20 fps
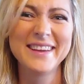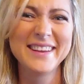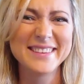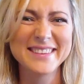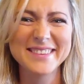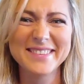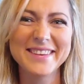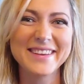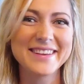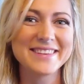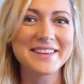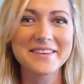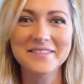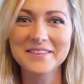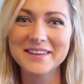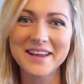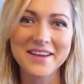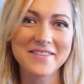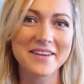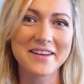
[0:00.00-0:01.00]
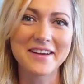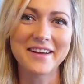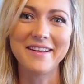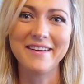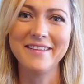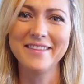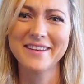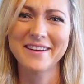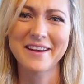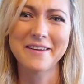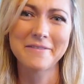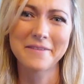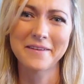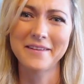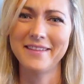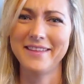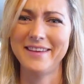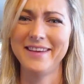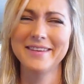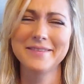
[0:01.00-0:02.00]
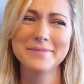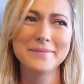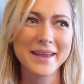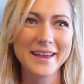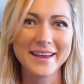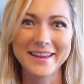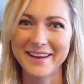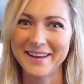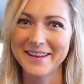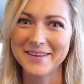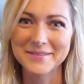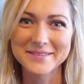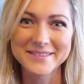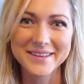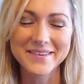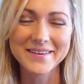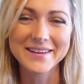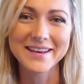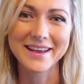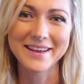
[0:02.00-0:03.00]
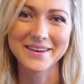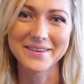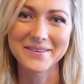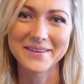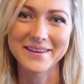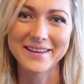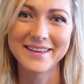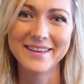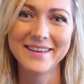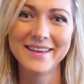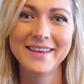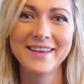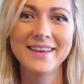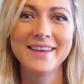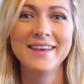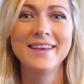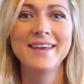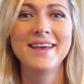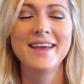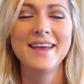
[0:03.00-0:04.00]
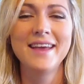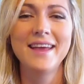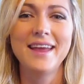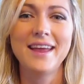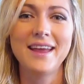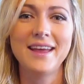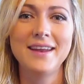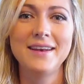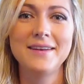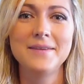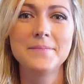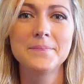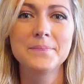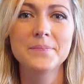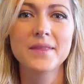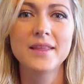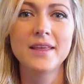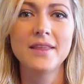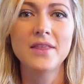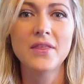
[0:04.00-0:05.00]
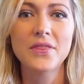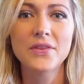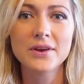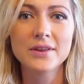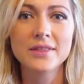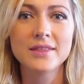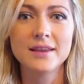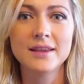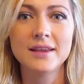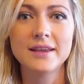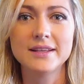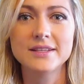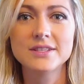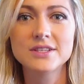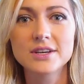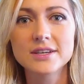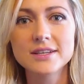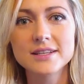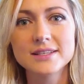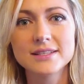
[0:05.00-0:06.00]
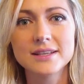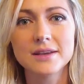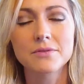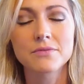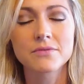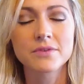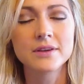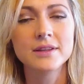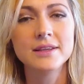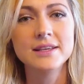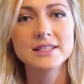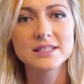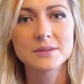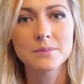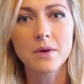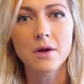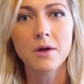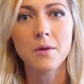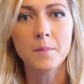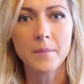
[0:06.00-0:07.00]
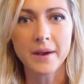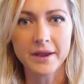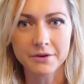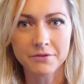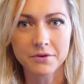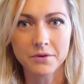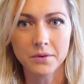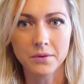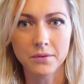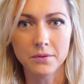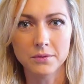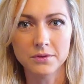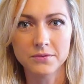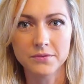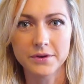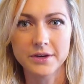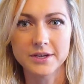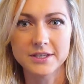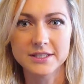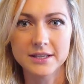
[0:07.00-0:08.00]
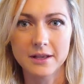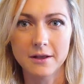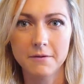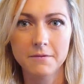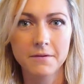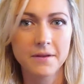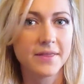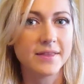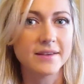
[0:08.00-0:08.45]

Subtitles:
Just because every time I got on there, I felt like, man, I am so inadequate. And then the third thing is start to set really small micro goals for yourself.